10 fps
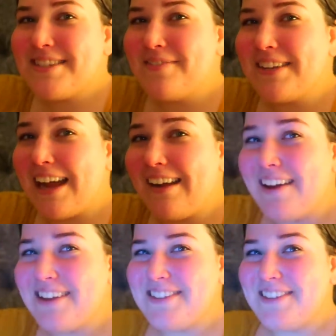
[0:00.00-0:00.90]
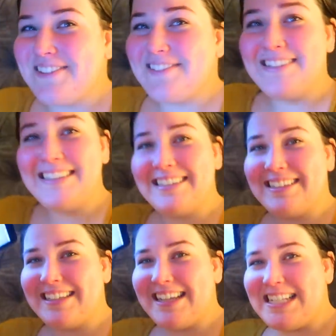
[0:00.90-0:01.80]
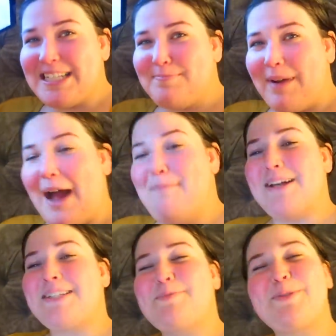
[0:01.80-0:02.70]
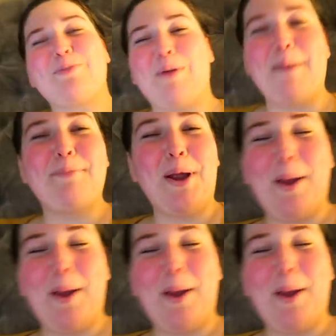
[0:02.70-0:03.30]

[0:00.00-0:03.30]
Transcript: something I gotta do is buy my subscriber